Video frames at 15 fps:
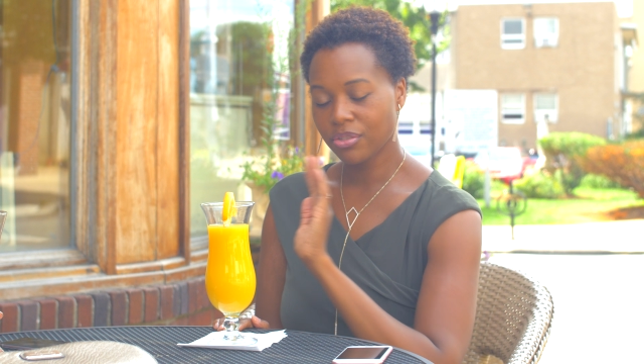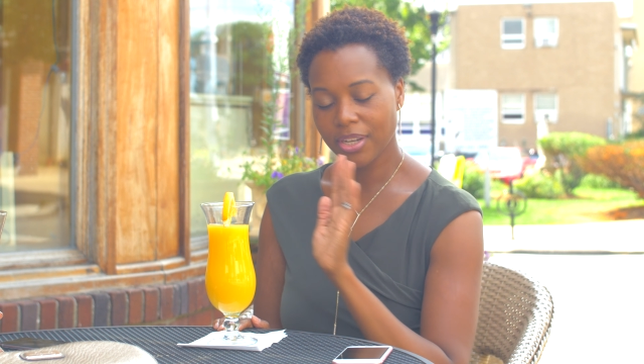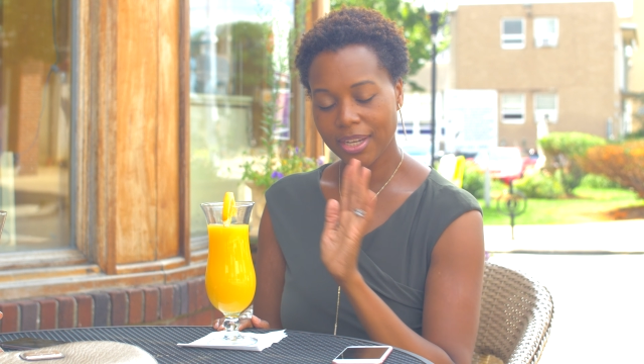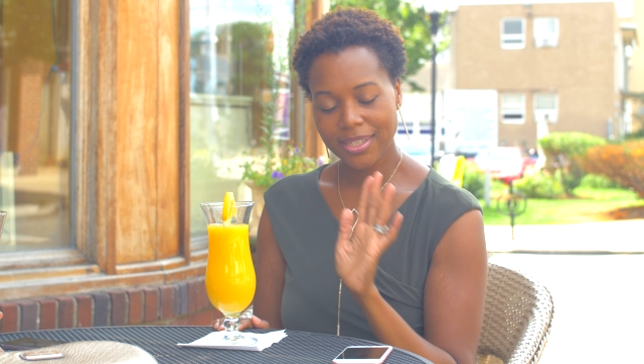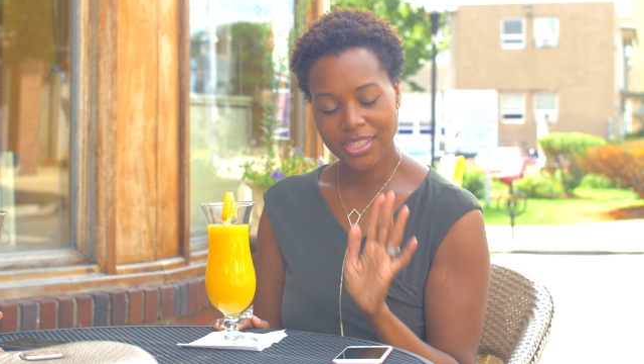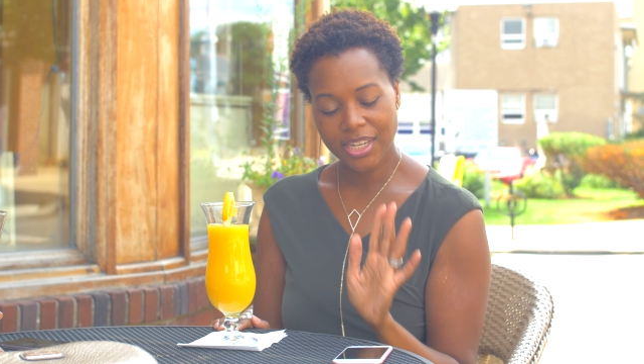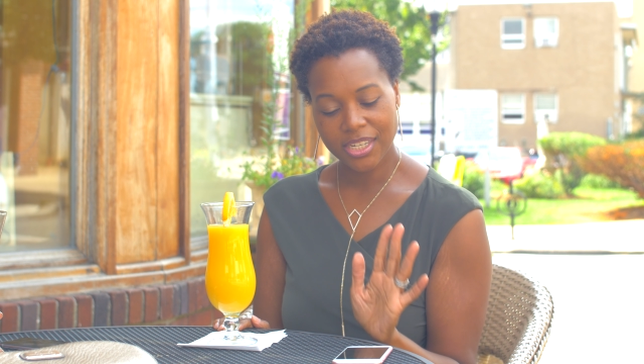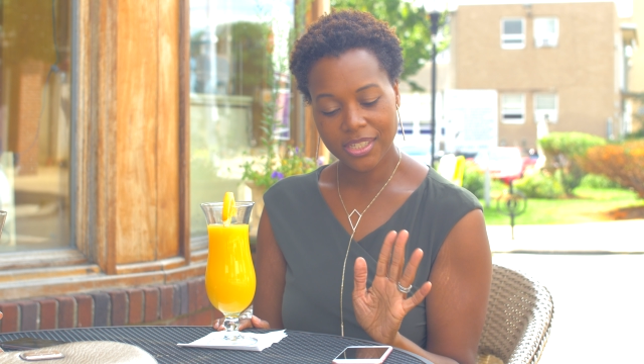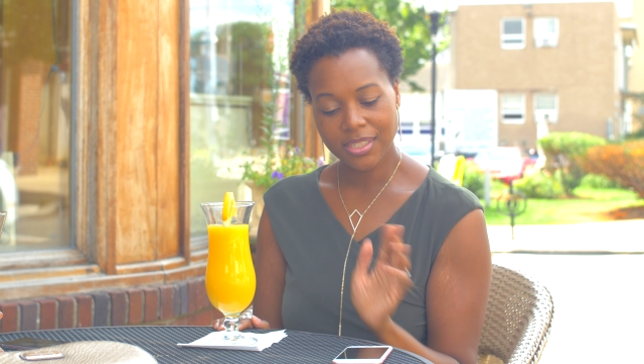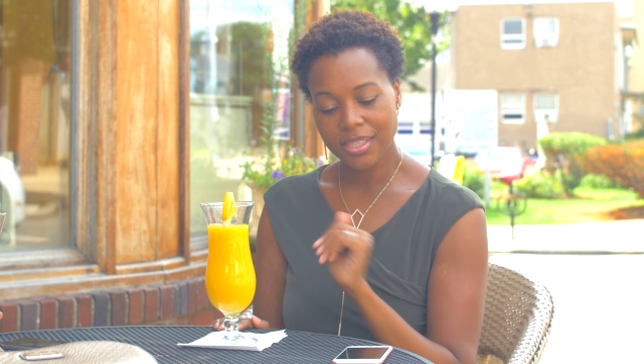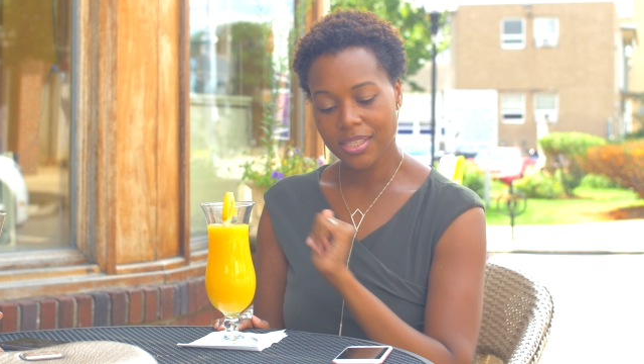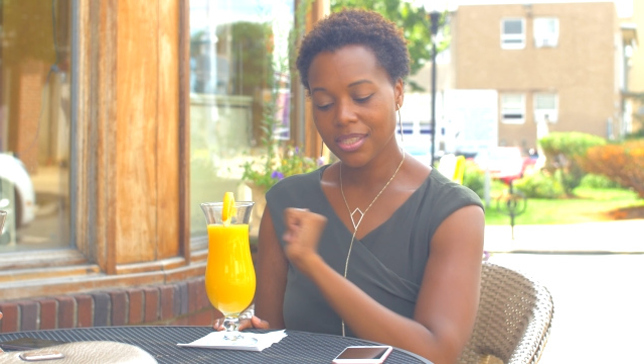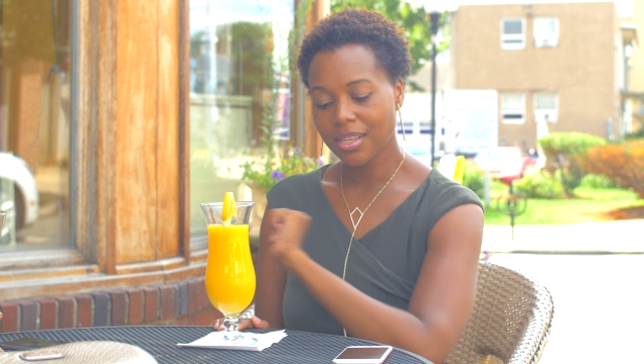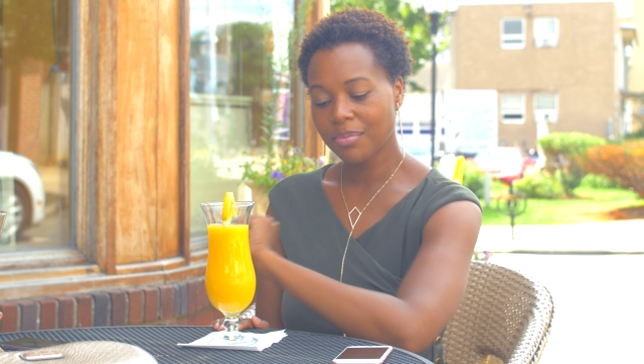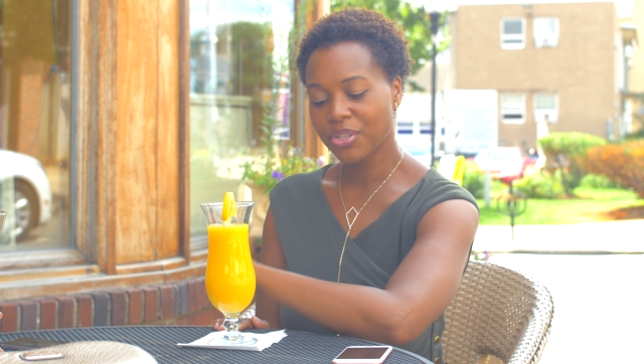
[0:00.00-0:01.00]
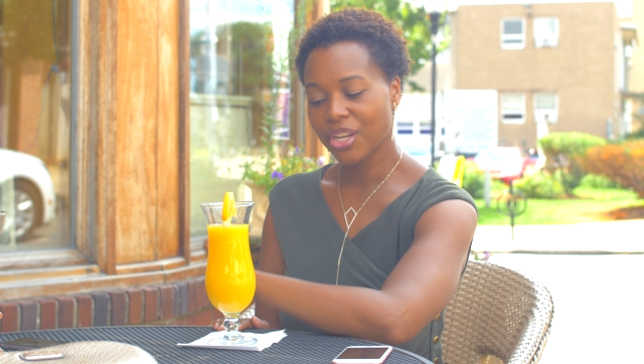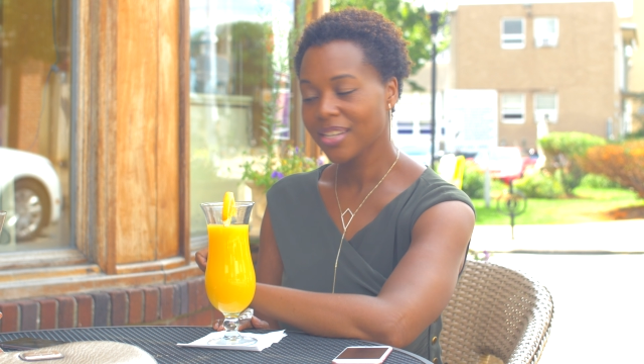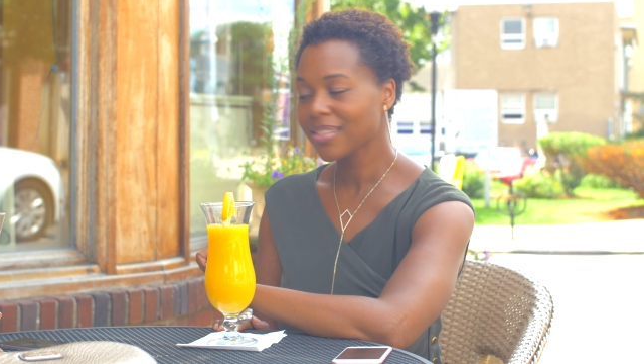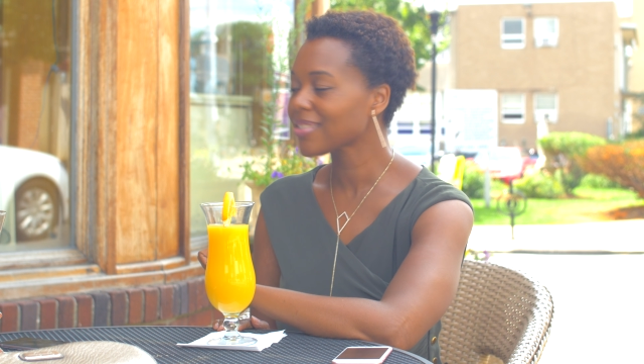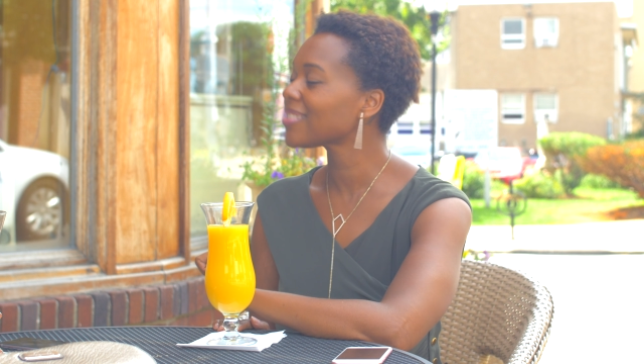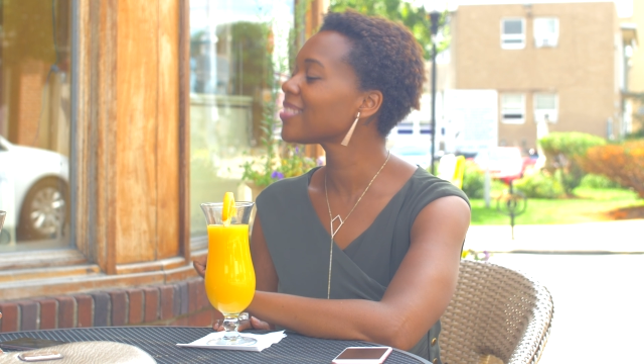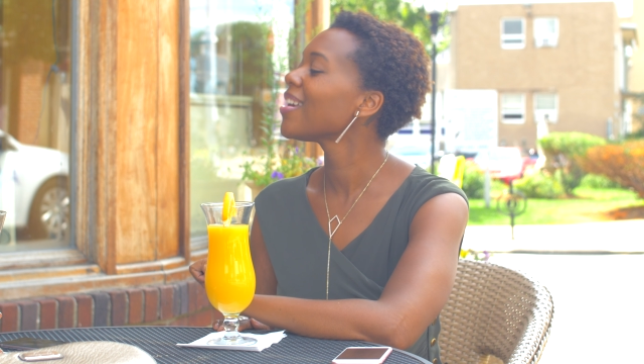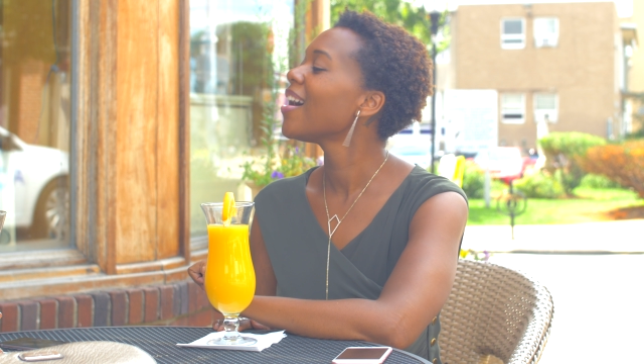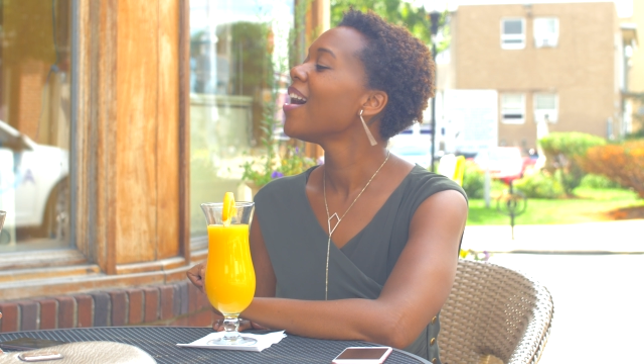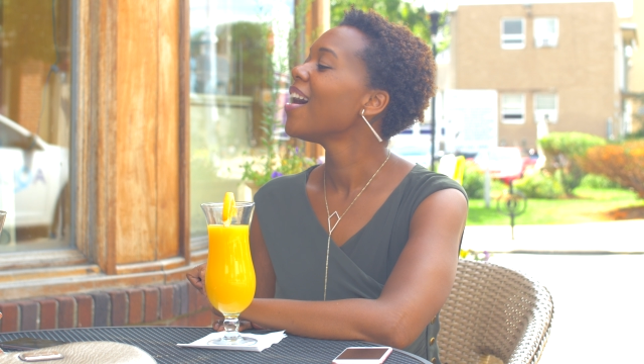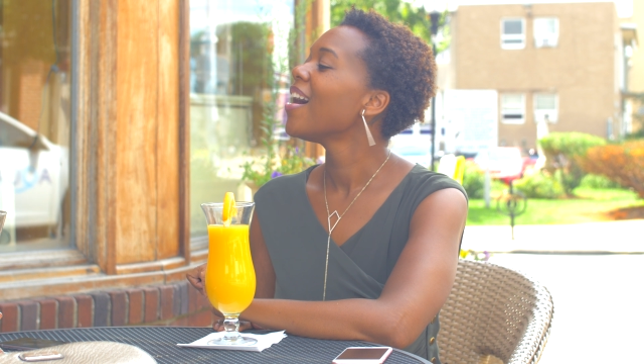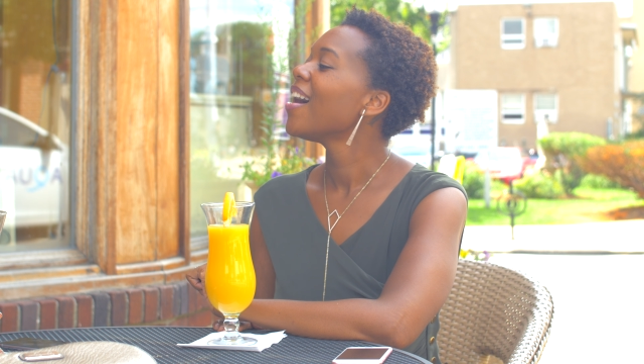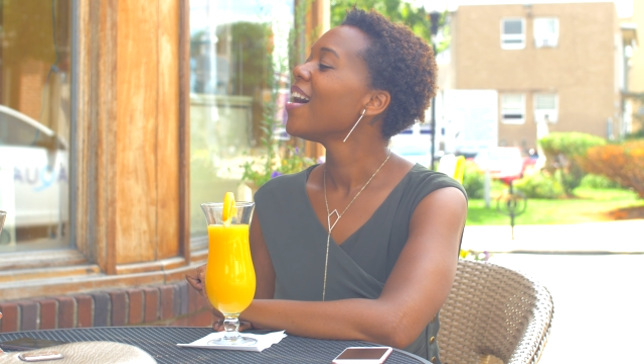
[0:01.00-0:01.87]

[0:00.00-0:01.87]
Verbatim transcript: Don't try to change the subject.